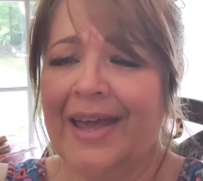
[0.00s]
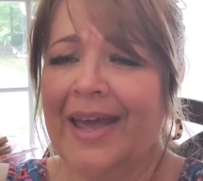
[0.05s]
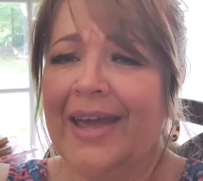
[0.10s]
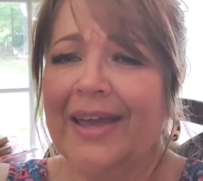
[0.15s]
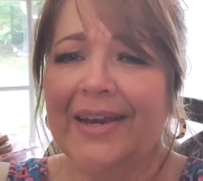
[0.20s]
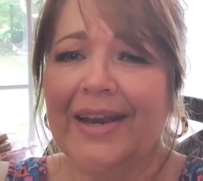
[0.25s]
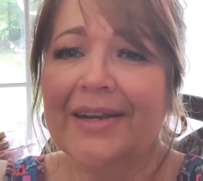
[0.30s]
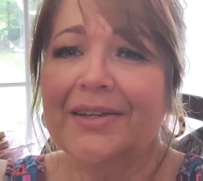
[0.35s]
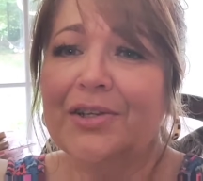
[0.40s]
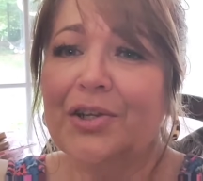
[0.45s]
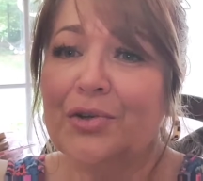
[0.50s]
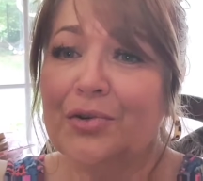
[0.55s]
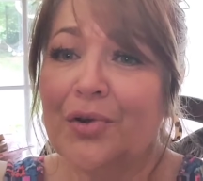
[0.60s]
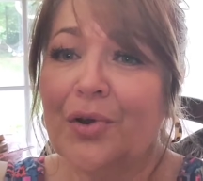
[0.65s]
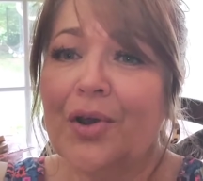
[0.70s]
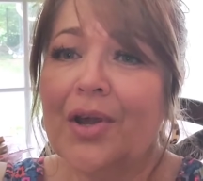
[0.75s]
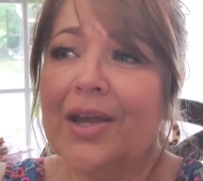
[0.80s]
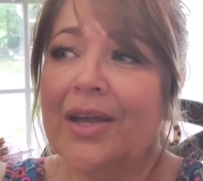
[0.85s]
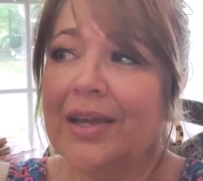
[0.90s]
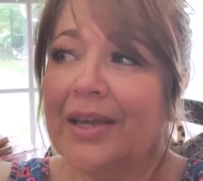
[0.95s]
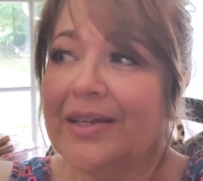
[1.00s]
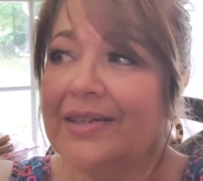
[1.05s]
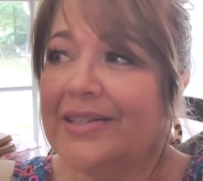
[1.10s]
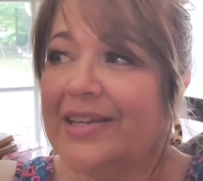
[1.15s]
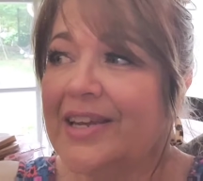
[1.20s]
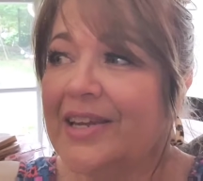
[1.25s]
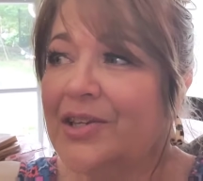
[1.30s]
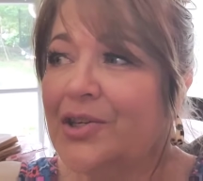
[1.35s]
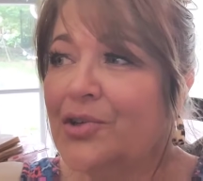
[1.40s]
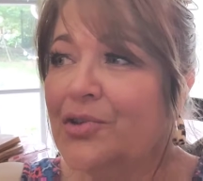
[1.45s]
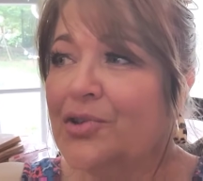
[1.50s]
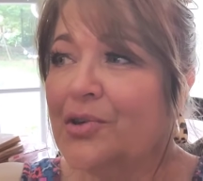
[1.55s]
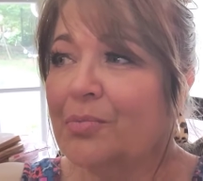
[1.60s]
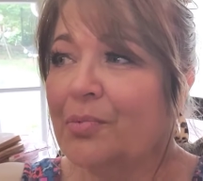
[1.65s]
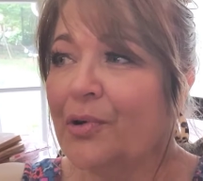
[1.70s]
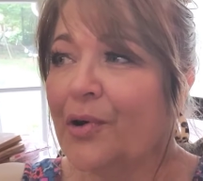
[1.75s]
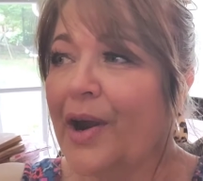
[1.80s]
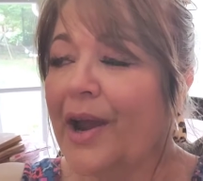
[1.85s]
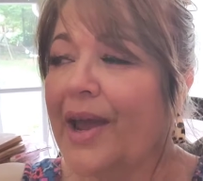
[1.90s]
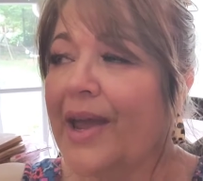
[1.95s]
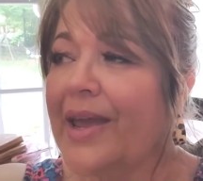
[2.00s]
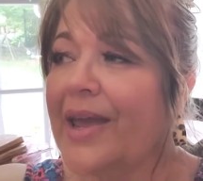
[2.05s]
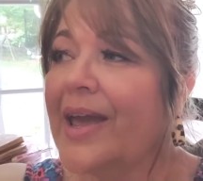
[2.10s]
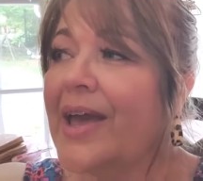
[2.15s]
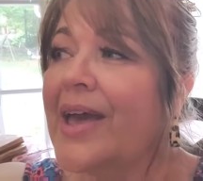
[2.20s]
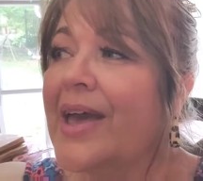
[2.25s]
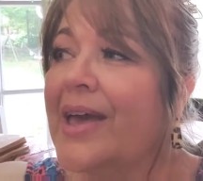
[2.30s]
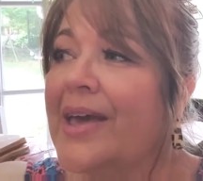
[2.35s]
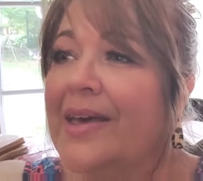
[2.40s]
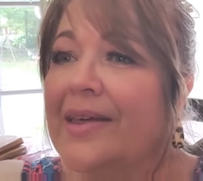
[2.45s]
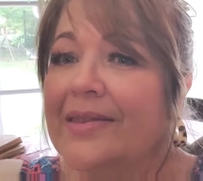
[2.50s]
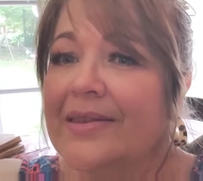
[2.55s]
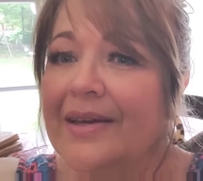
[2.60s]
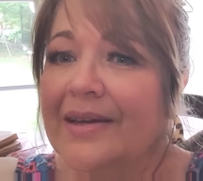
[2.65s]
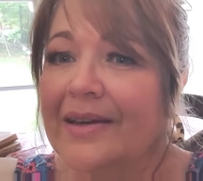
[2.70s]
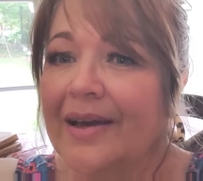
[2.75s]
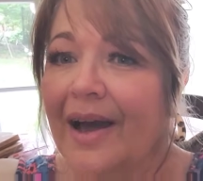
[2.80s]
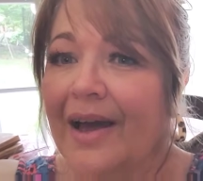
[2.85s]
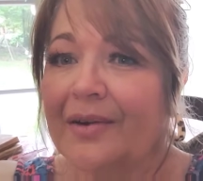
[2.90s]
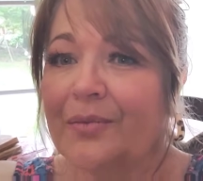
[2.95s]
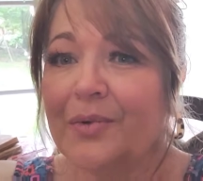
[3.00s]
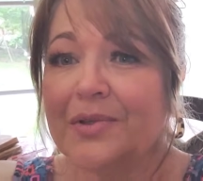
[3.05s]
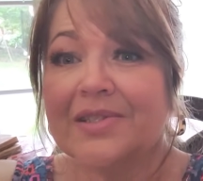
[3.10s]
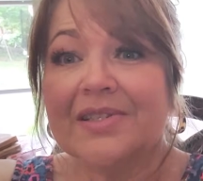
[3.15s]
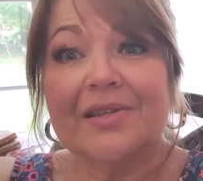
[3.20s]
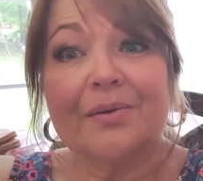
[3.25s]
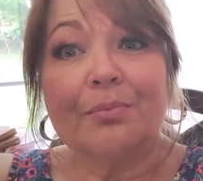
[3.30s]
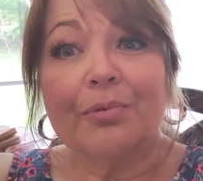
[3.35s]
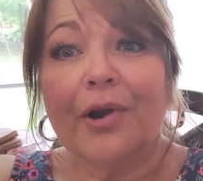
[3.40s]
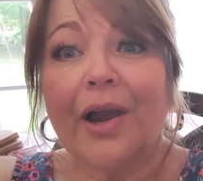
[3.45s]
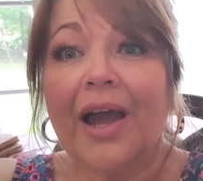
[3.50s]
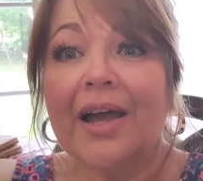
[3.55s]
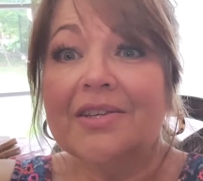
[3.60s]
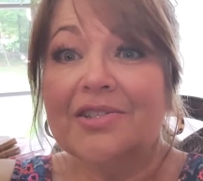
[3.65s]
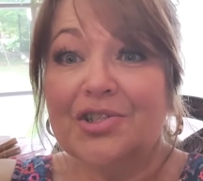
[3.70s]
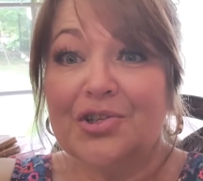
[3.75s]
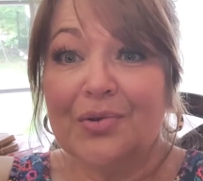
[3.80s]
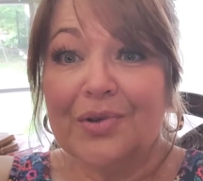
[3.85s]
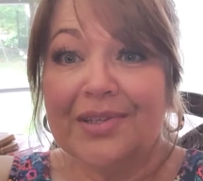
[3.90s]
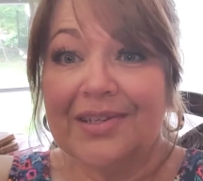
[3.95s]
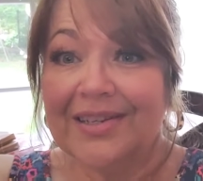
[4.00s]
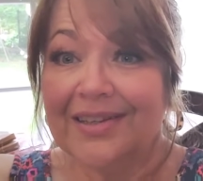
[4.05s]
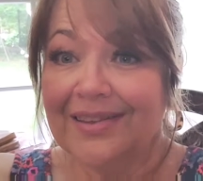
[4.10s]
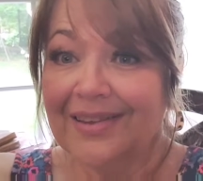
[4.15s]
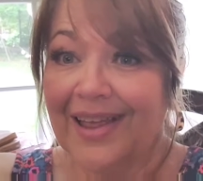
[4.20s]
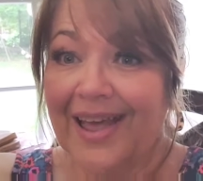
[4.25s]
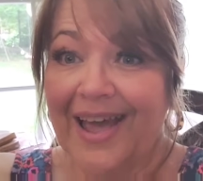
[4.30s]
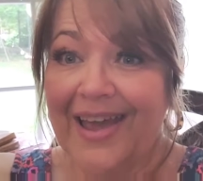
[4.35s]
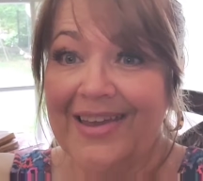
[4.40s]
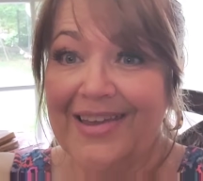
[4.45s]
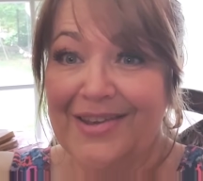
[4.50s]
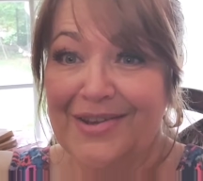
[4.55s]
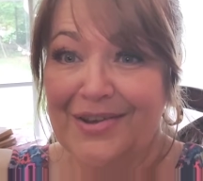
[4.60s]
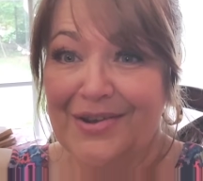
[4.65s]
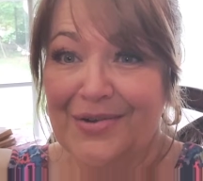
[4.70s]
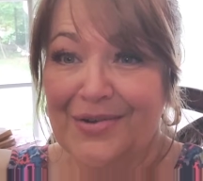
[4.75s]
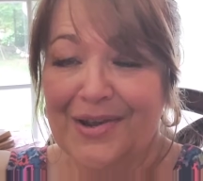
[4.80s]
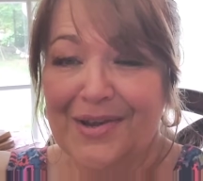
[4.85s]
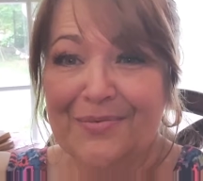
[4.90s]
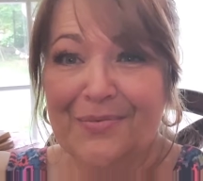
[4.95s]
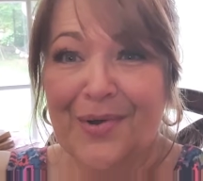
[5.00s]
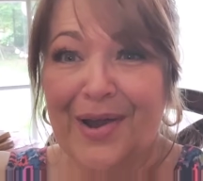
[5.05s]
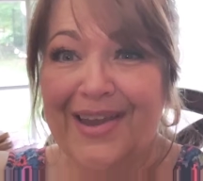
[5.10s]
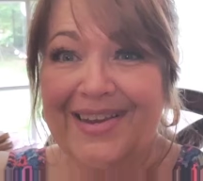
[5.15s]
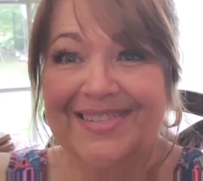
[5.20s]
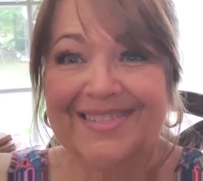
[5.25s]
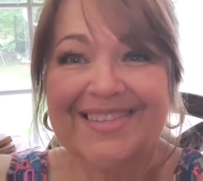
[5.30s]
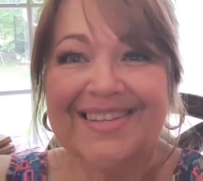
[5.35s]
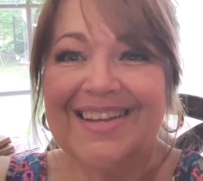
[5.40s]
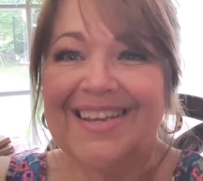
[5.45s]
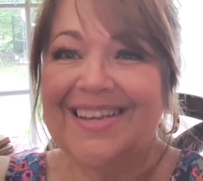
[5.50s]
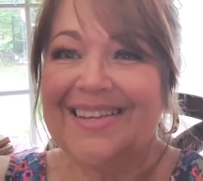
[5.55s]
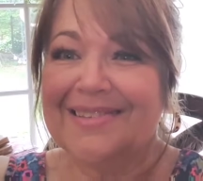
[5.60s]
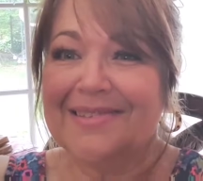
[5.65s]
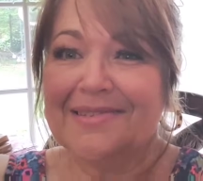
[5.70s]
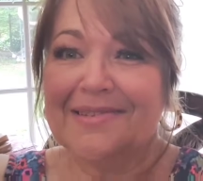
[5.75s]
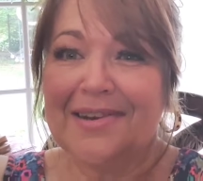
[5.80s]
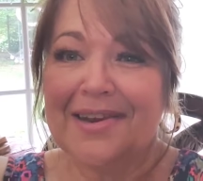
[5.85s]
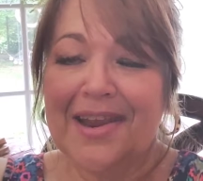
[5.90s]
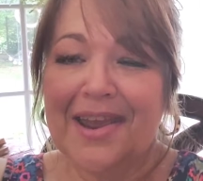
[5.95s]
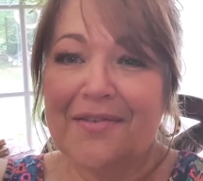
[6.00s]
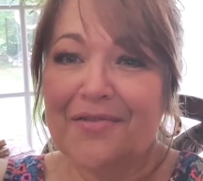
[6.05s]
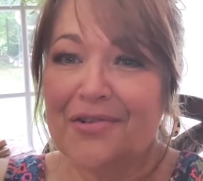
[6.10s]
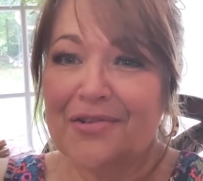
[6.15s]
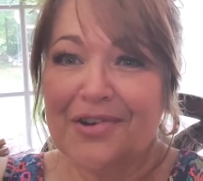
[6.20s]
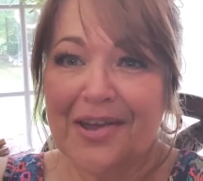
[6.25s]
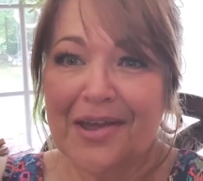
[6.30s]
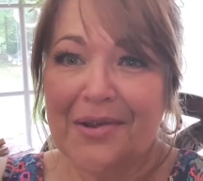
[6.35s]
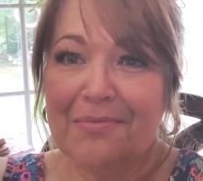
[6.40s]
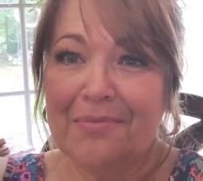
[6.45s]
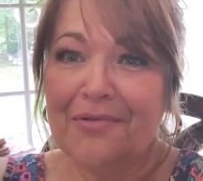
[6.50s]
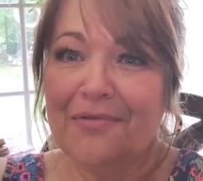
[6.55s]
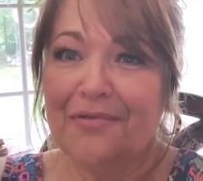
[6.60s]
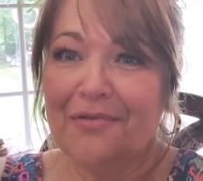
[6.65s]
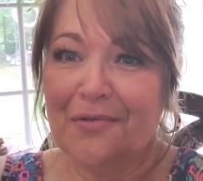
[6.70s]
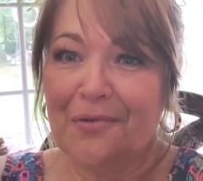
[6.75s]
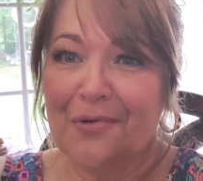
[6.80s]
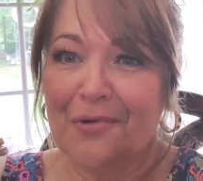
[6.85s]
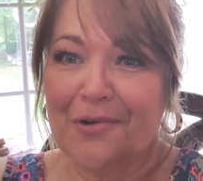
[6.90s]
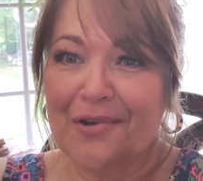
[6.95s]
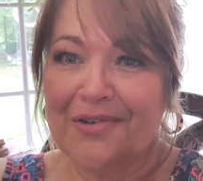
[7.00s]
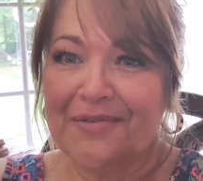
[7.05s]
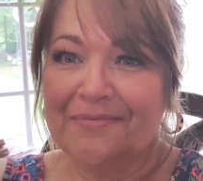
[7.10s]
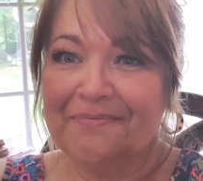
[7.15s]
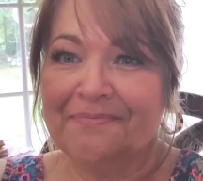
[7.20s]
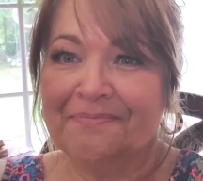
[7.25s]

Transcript: And I do continue to pray that God would surprise you and delight you in ways that He has never done before.